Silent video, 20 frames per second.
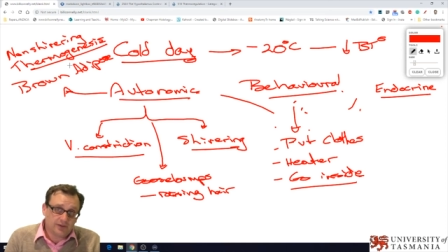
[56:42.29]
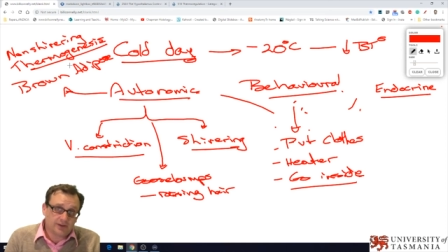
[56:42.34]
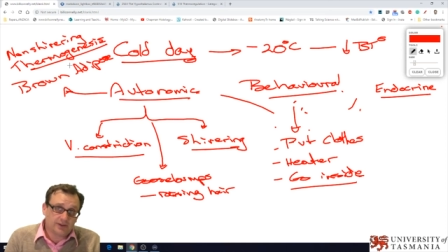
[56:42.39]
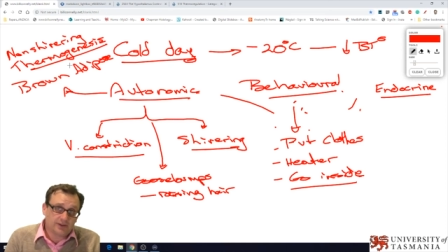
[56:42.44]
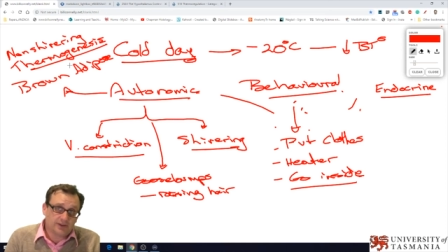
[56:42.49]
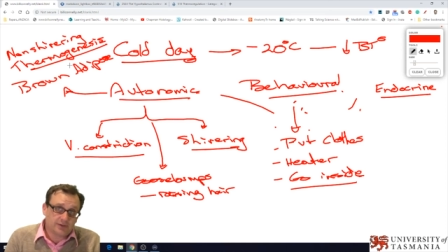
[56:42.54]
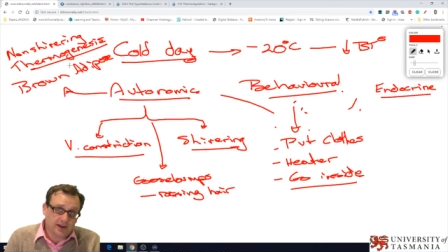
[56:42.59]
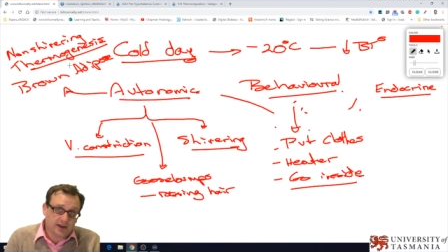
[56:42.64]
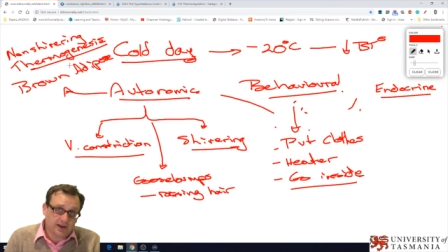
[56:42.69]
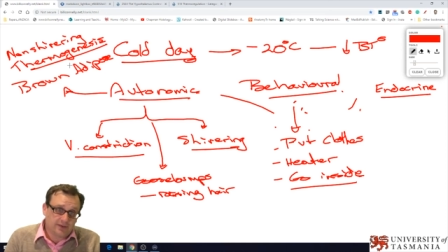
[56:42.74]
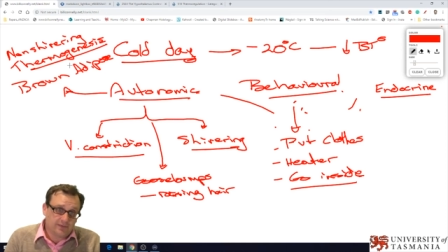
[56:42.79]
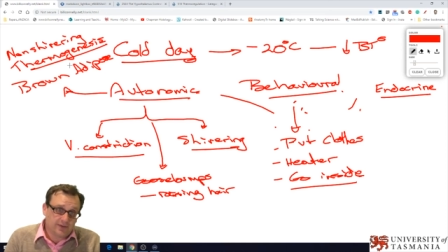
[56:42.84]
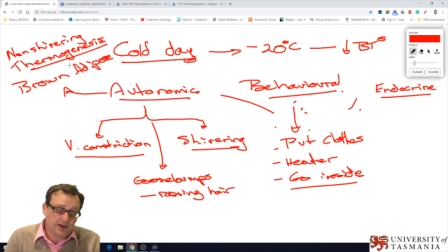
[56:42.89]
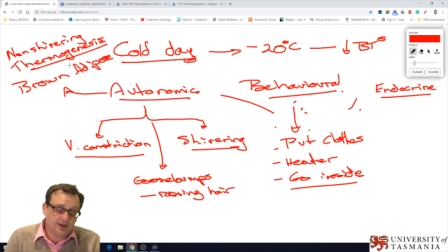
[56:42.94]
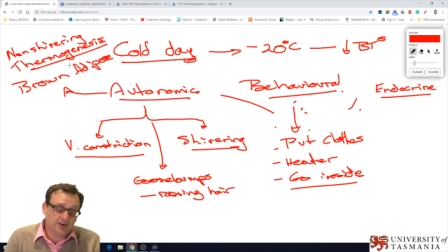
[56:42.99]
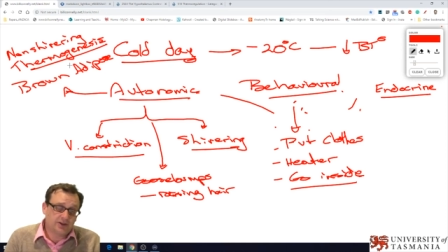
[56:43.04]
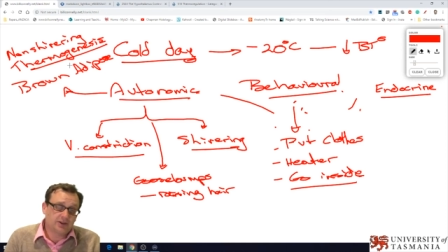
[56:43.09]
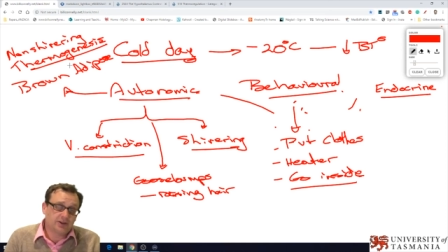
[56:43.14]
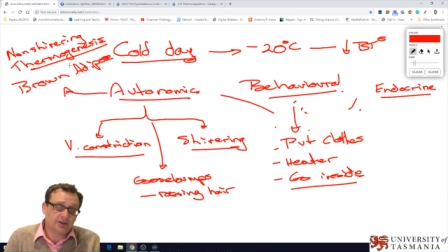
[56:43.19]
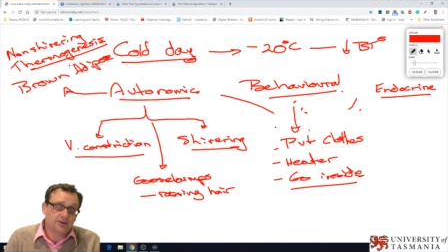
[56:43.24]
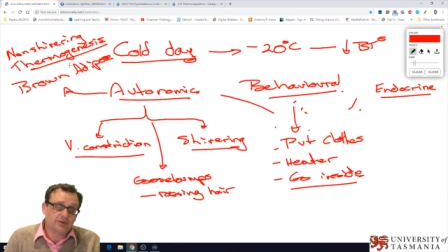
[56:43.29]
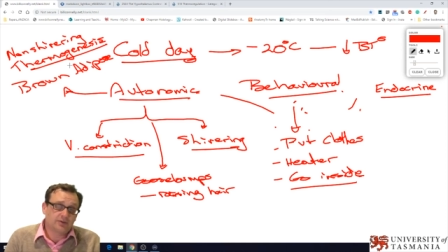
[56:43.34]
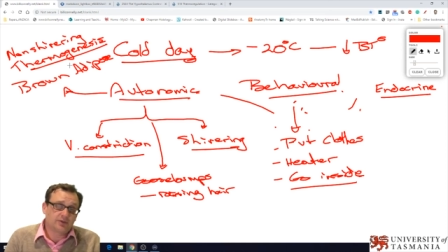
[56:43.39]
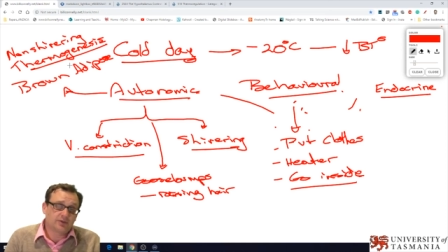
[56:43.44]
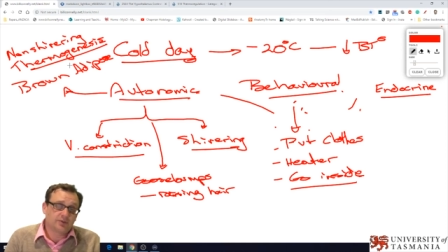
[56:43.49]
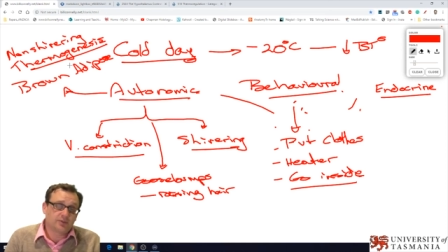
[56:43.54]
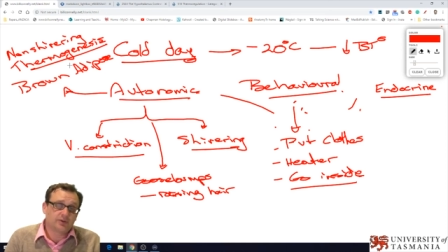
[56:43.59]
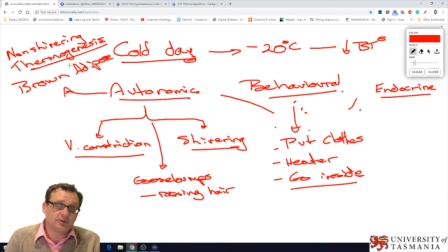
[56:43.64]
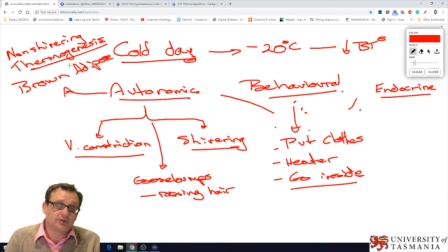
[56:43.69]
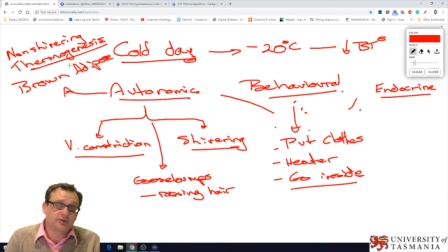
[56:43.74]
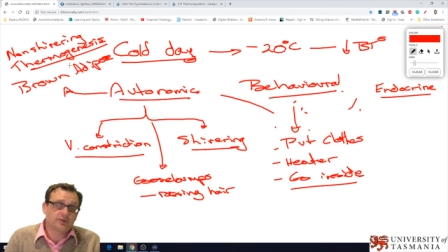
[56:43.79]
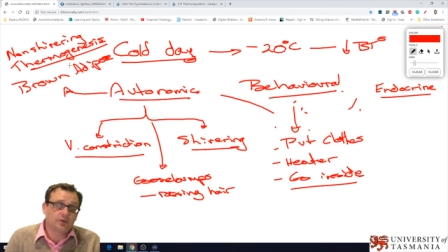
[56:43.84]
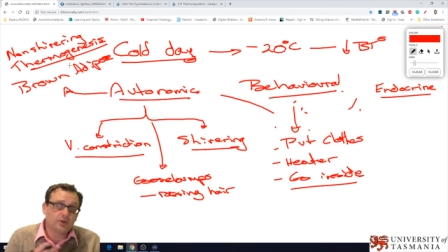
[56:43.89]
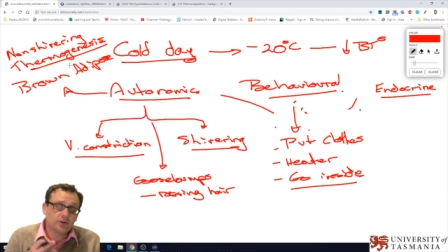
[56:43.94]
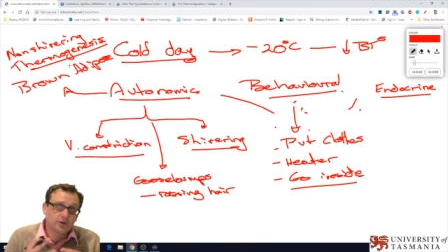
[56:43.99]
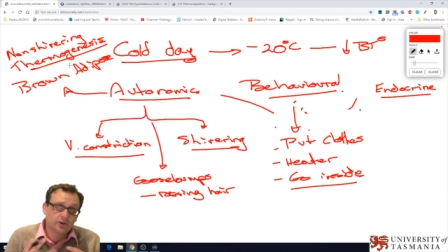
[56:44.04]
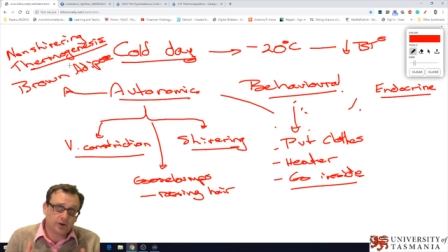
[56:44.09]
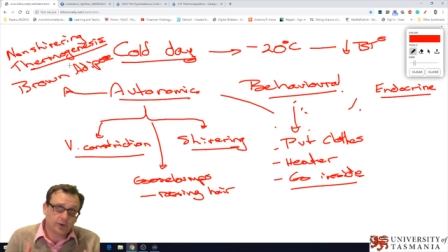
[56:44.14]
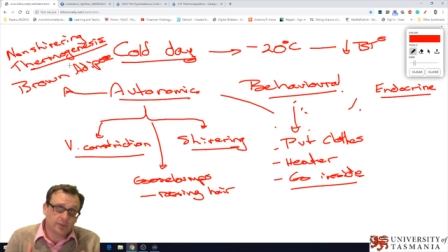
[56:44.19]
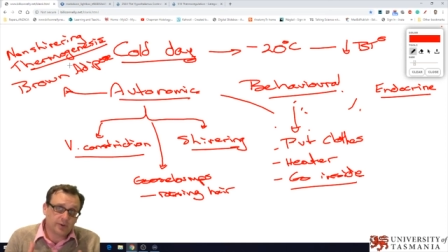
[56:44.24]
nervous system activation and it
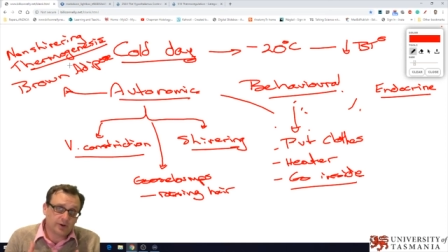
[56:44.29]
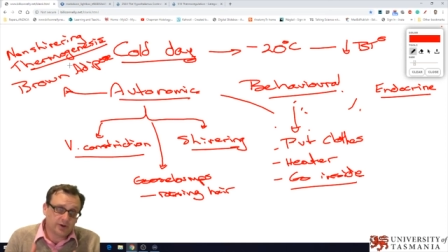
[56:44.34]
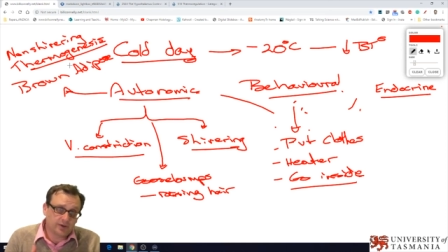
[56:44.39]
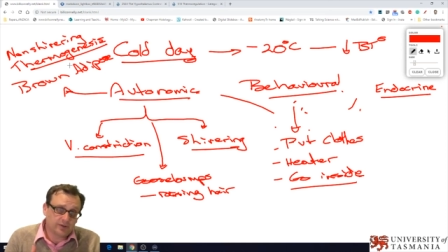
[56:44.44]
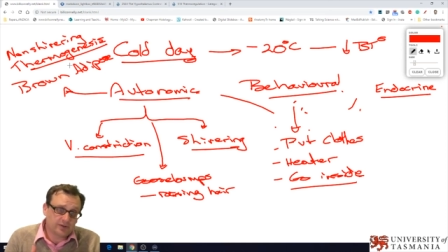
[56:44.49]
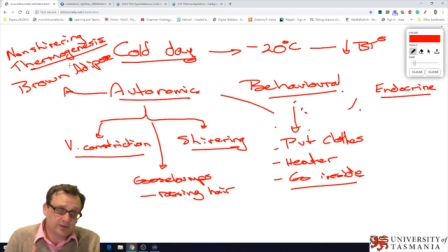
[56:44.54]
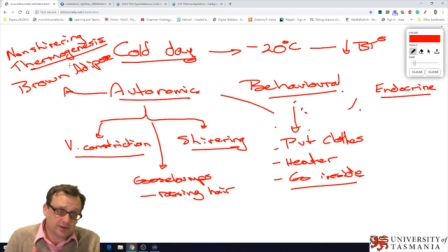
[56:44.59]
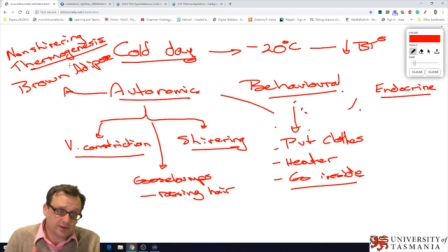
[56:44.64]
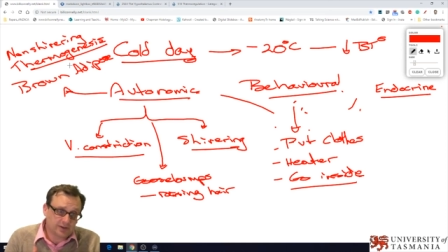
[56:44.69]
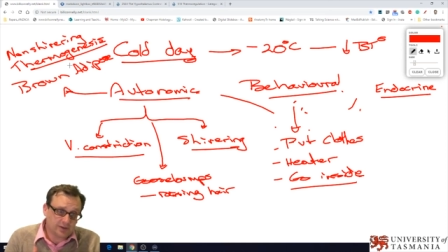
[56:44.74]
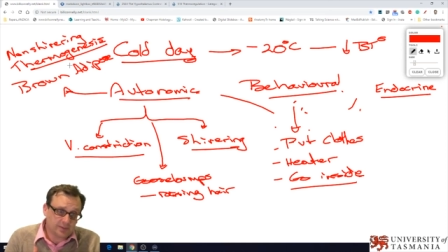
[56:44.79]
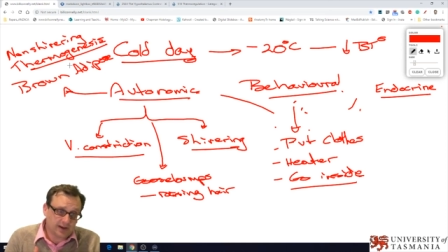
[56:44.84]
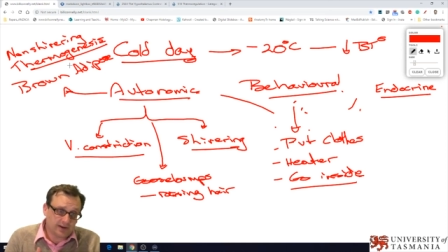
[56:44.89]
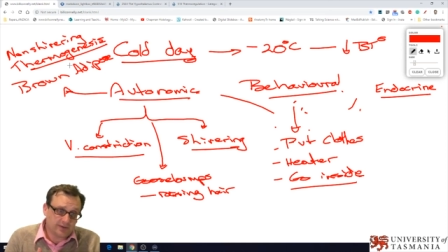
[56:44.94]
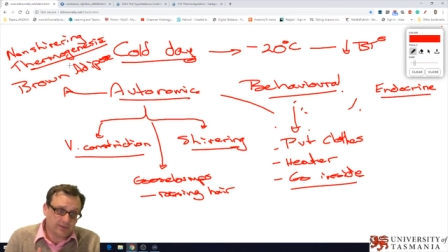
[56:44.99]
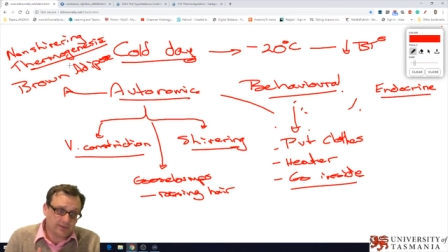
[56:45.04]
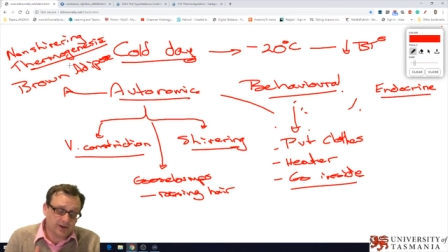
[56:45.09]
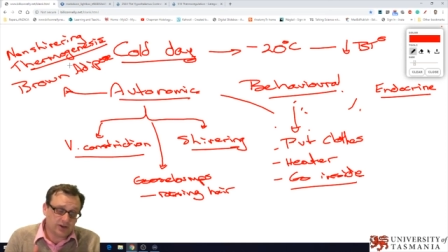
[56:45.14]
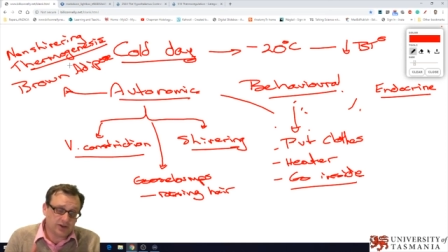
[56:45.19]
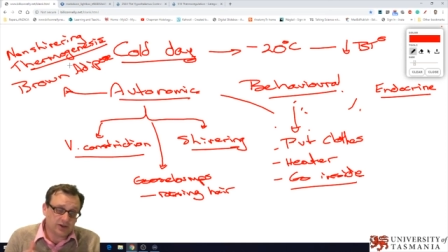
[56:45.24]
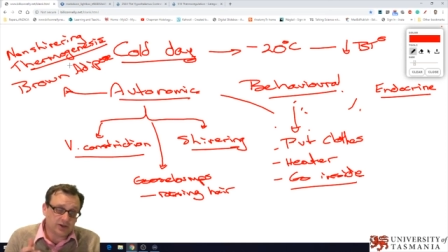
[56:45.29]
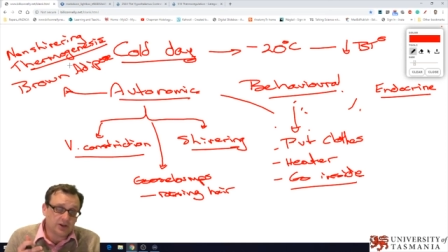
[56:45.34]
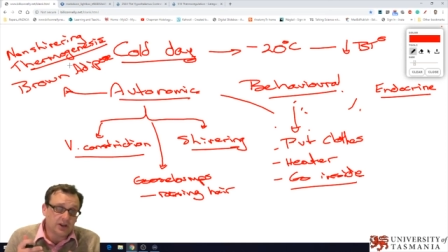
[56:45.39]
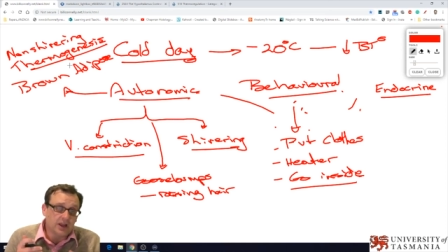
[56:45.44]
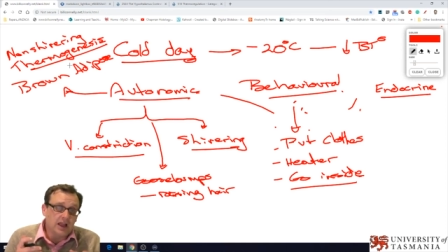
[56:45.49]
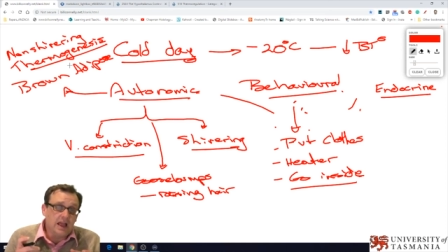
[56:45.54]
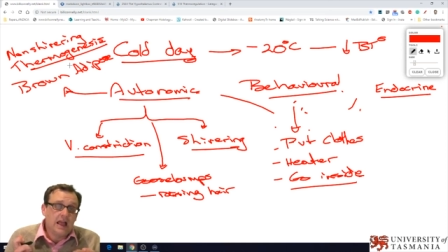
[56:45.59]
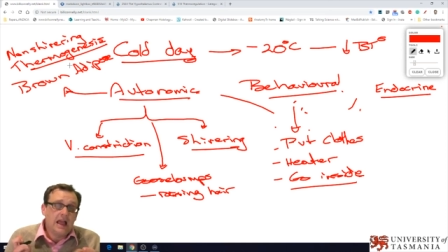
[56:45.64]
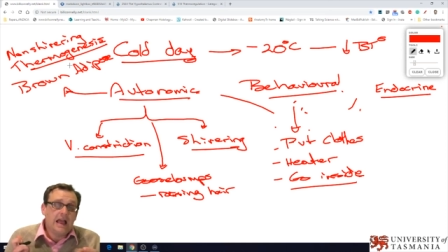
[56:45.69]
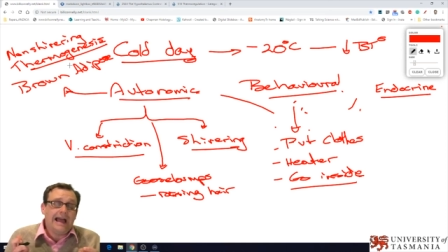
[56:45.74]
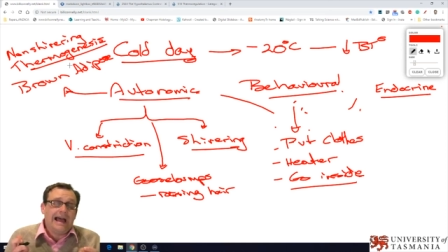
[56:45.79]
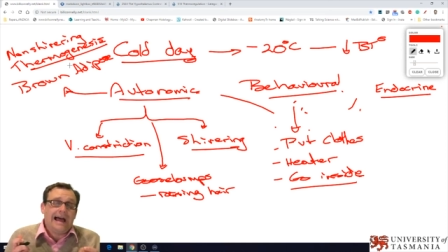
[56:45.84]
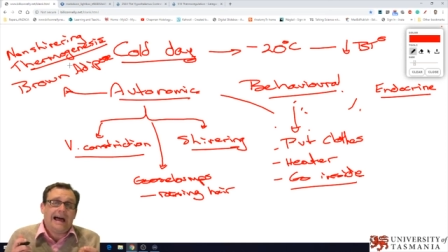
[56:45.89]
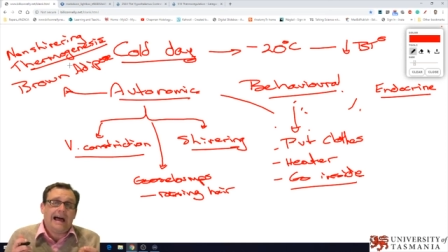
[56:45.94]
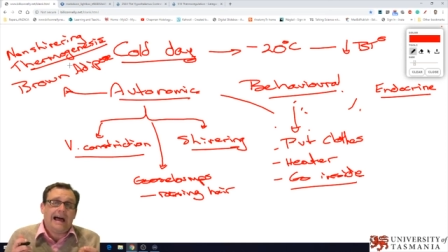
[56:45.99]
responds to autonomic nervous system activation.